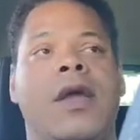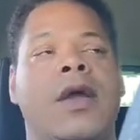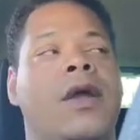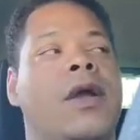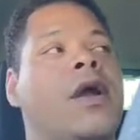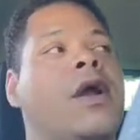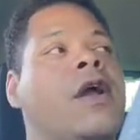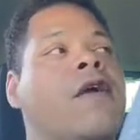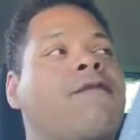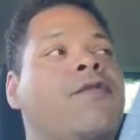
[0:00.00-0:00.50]

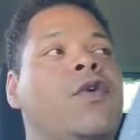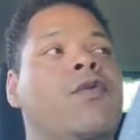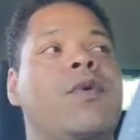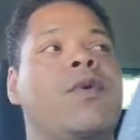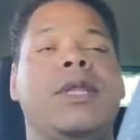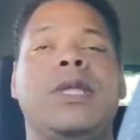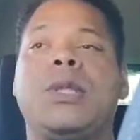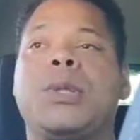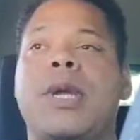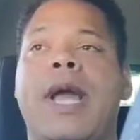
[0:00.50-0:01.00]
Girl, if you
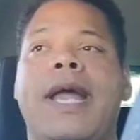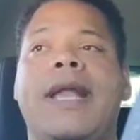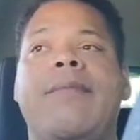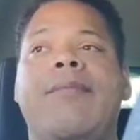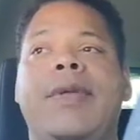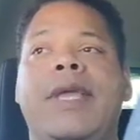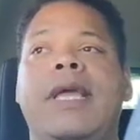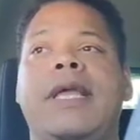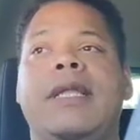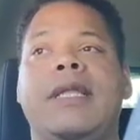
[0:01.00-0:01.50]
really trying to
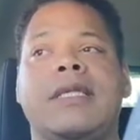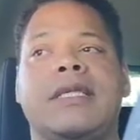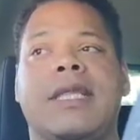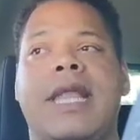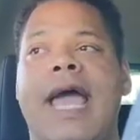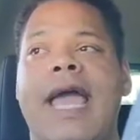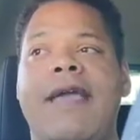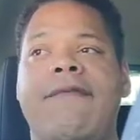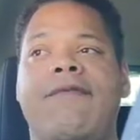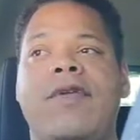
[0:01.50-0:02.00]
be in this
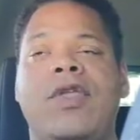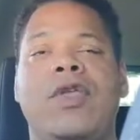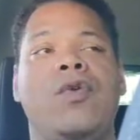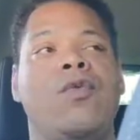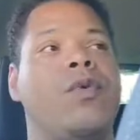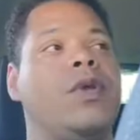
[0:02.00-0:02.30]
life and you